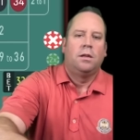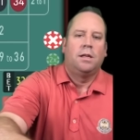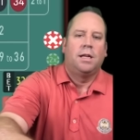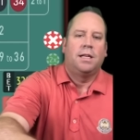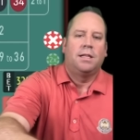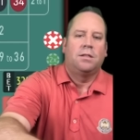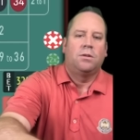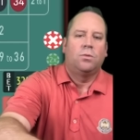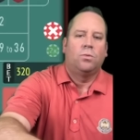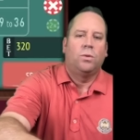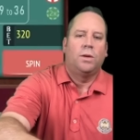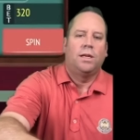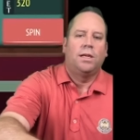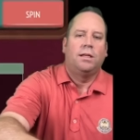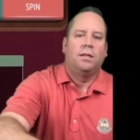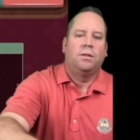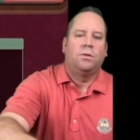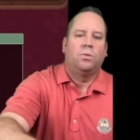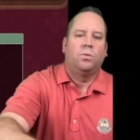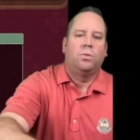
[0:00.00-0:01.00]
That's a win
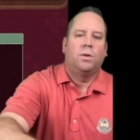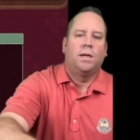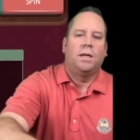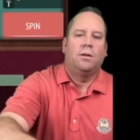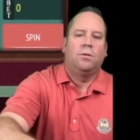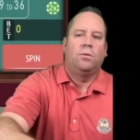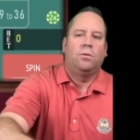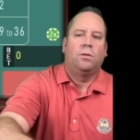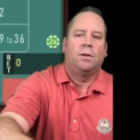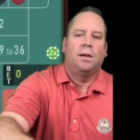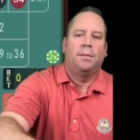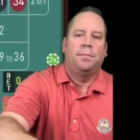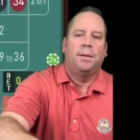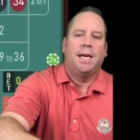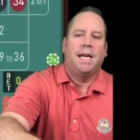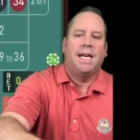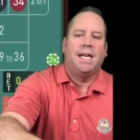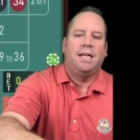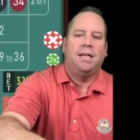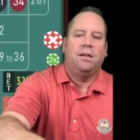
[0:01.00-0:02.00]
as well. We're up
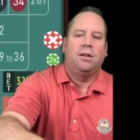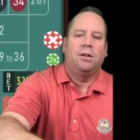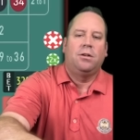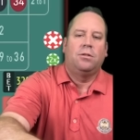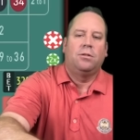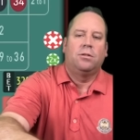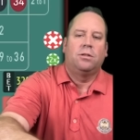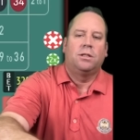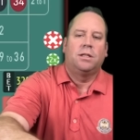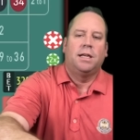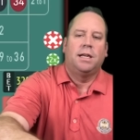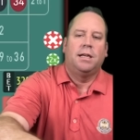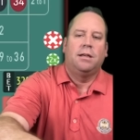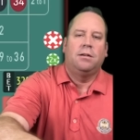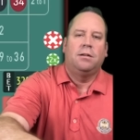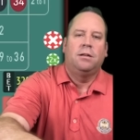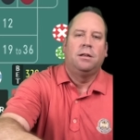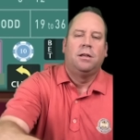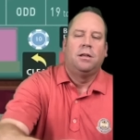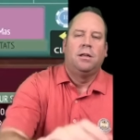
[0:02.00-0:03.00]
$80
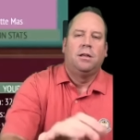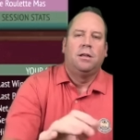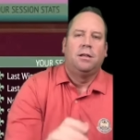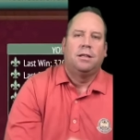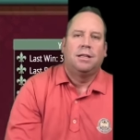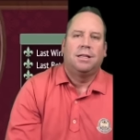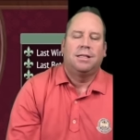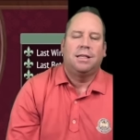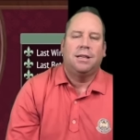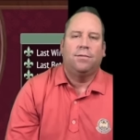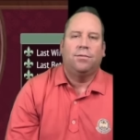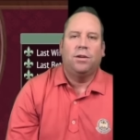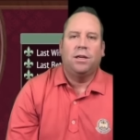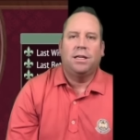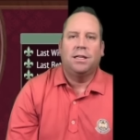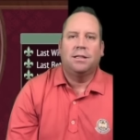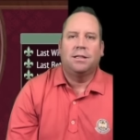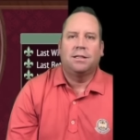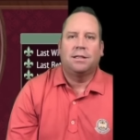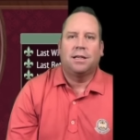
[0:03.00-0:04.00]
now. Let's see if we
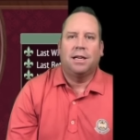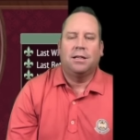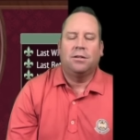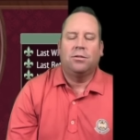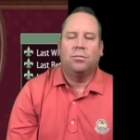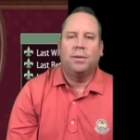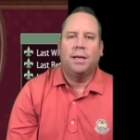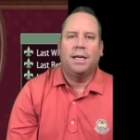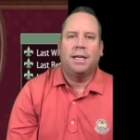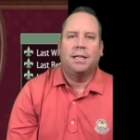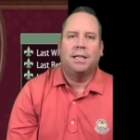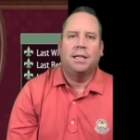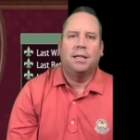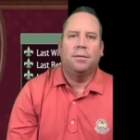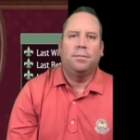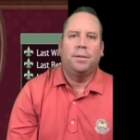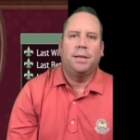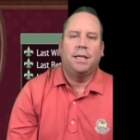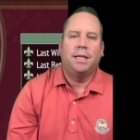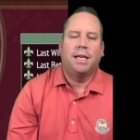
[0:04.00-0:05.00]
can cycle back
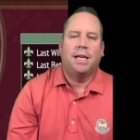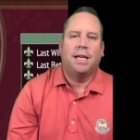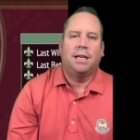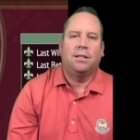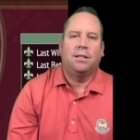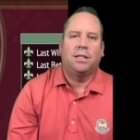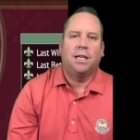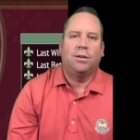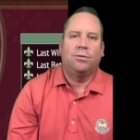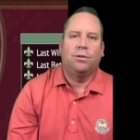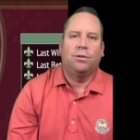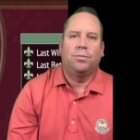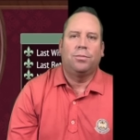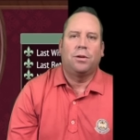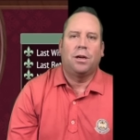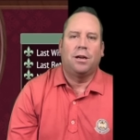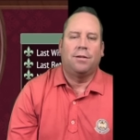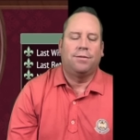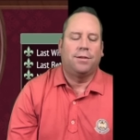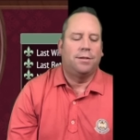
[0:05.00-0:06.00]
up and cash out with
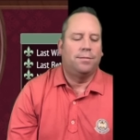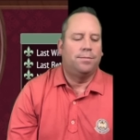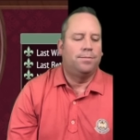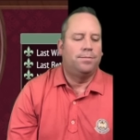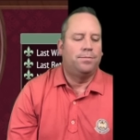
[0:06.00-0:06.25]
profit.